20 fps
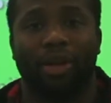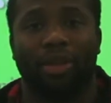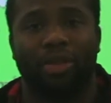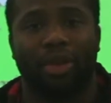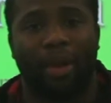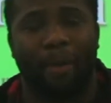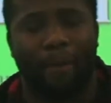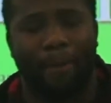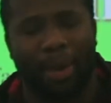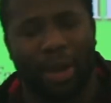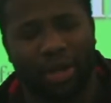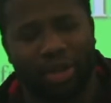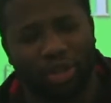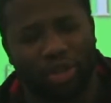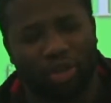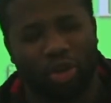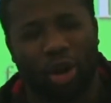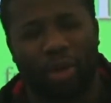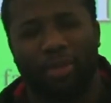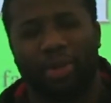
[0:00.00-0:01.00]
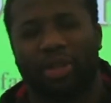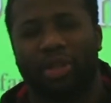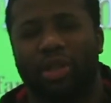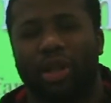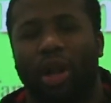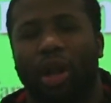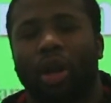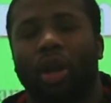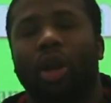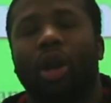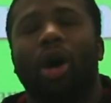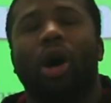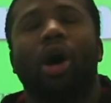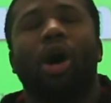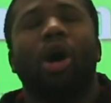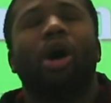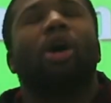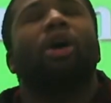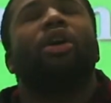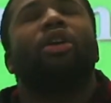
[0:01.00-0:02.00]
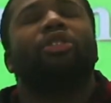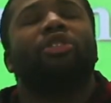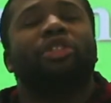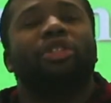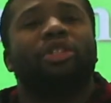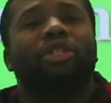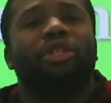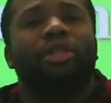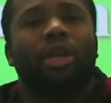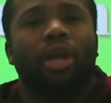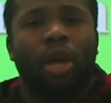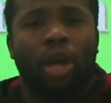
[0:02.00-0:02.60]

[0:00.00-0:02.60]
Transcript: The bass drum is the largest